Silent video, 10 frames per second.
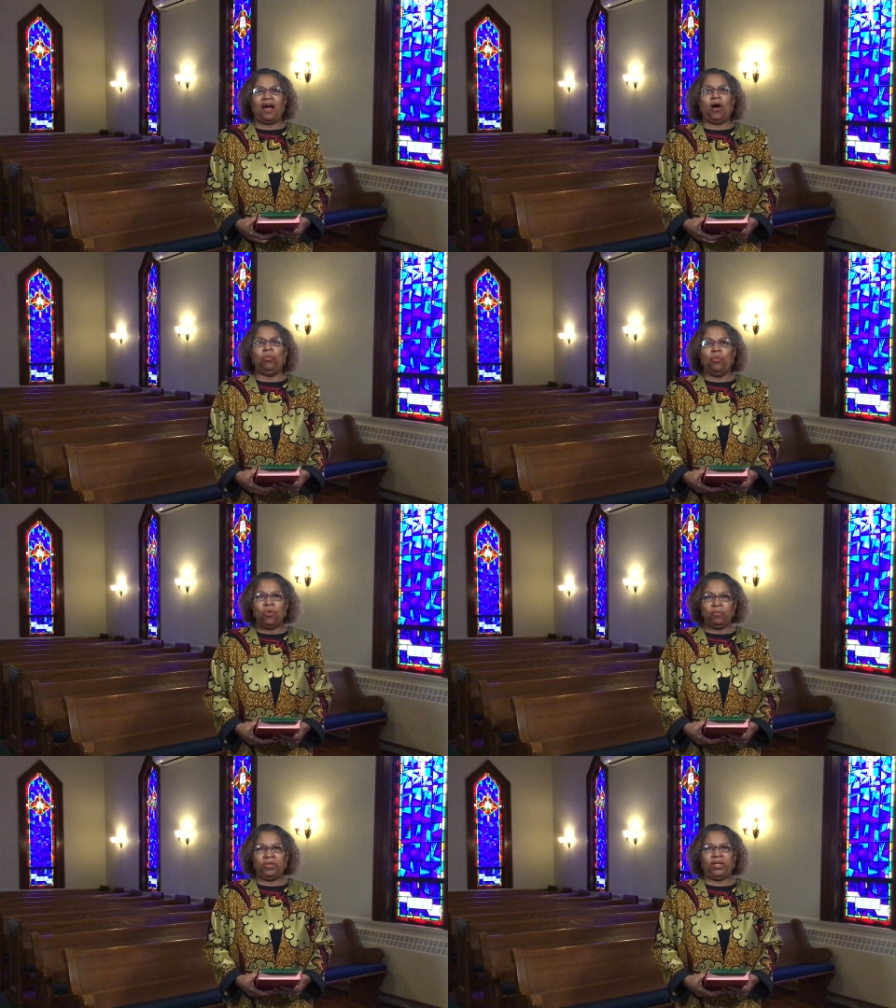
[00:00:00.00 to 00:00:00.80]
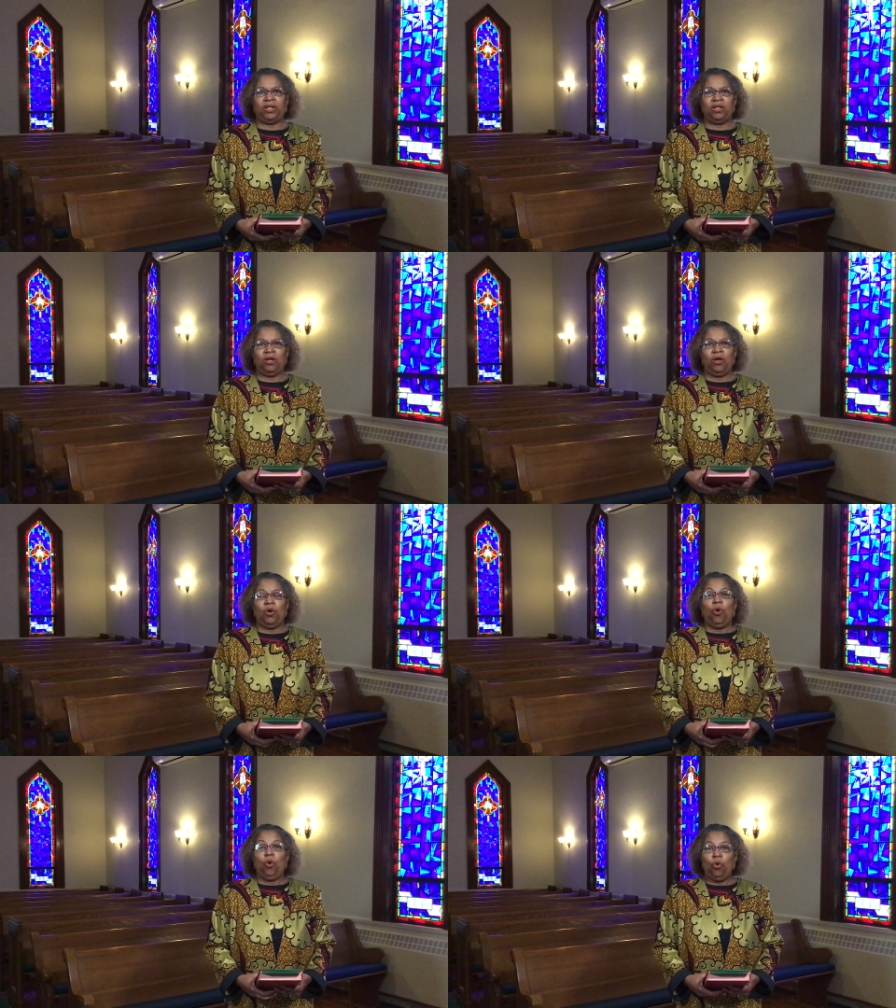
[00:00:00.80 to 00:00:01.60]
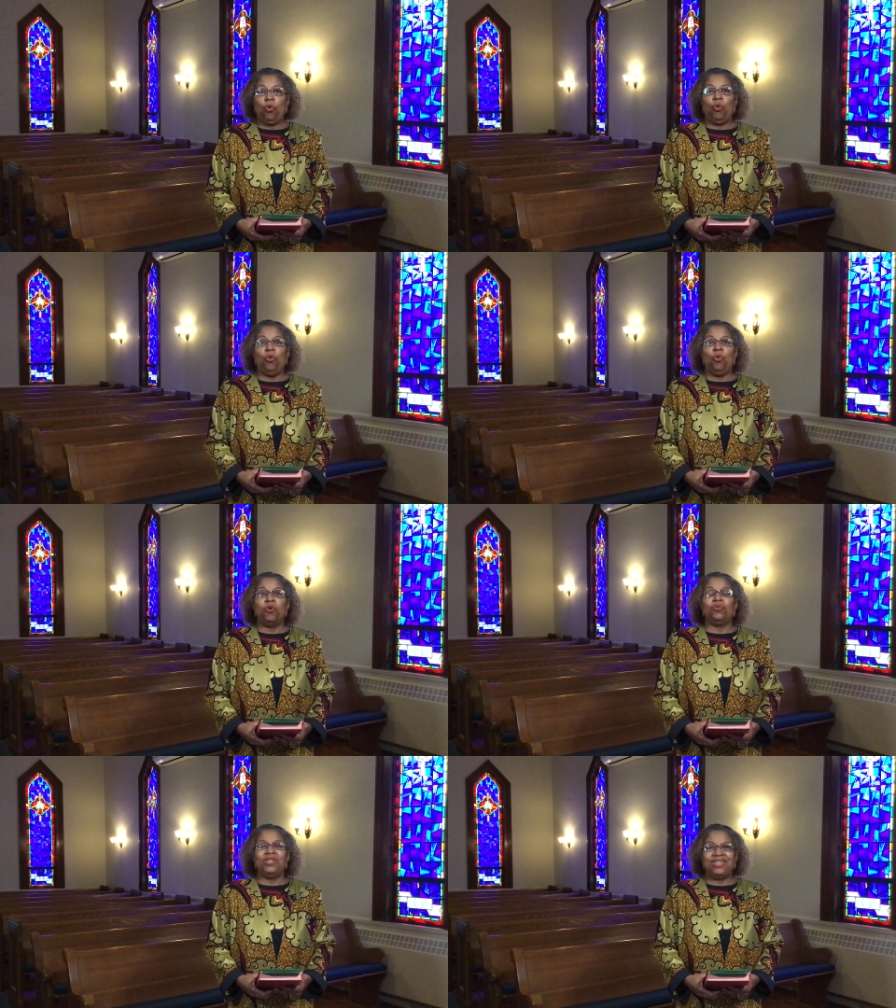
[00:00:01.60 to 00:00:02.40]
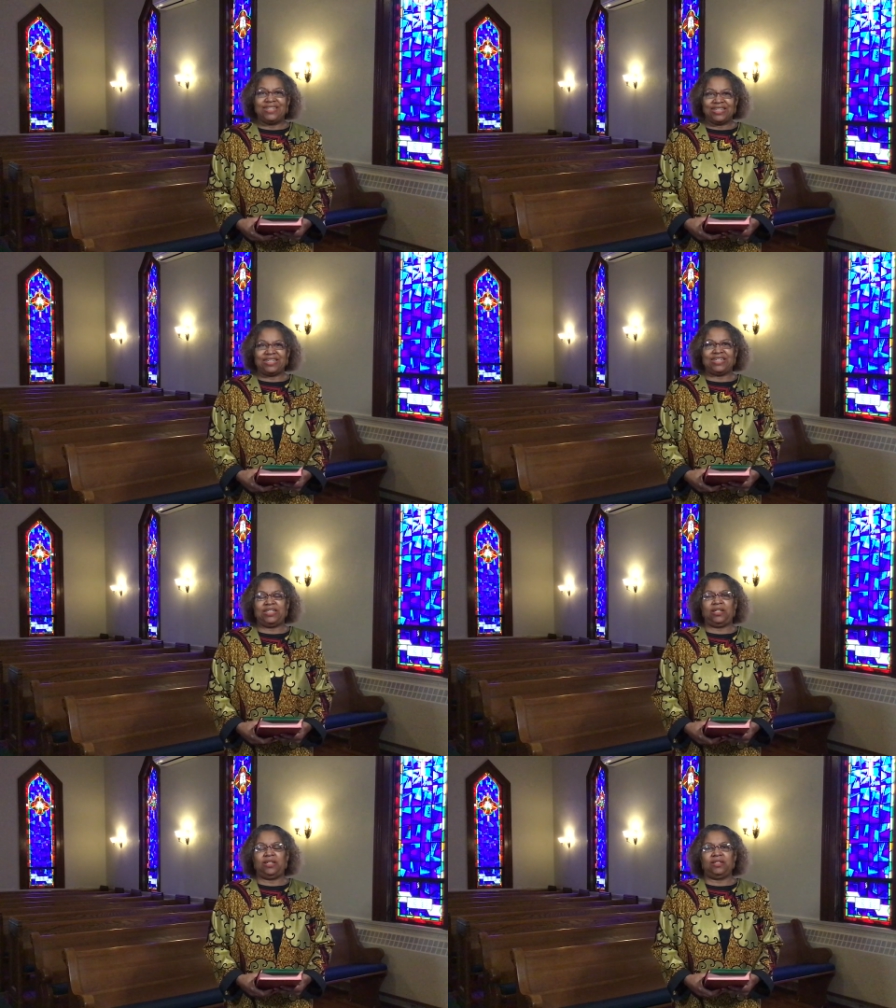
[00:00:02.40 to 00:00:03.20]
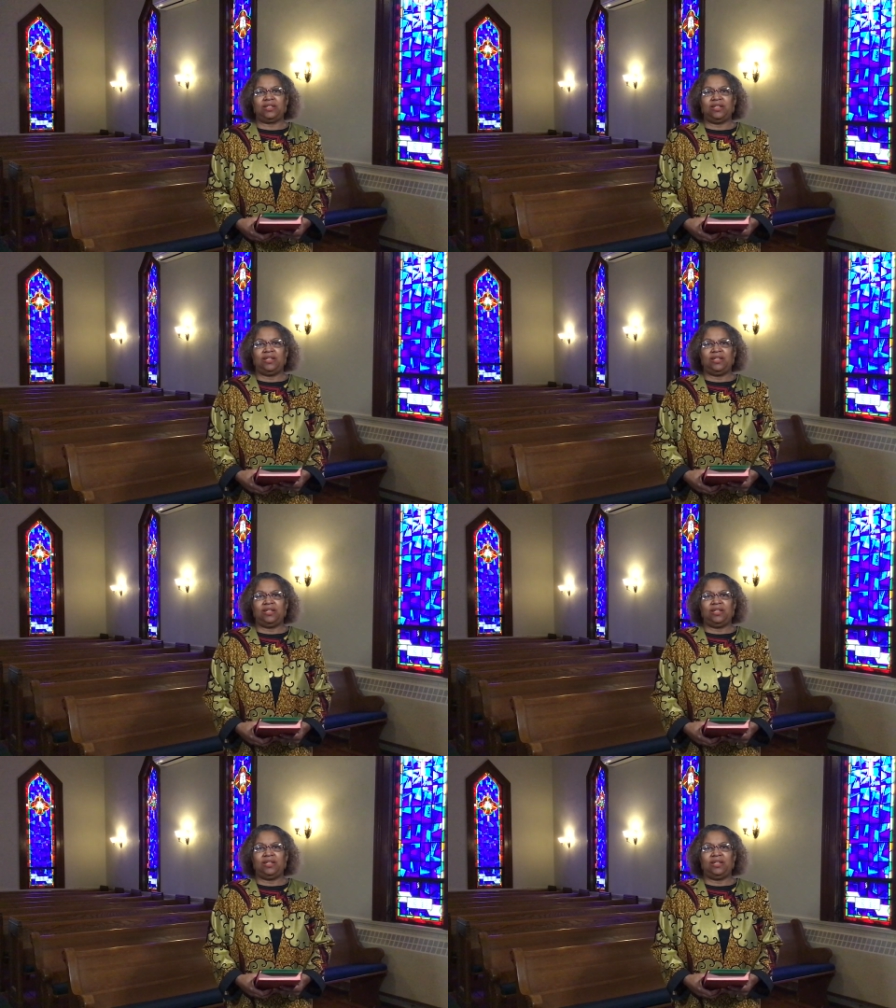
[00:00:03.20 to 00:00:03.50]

a woman who resisted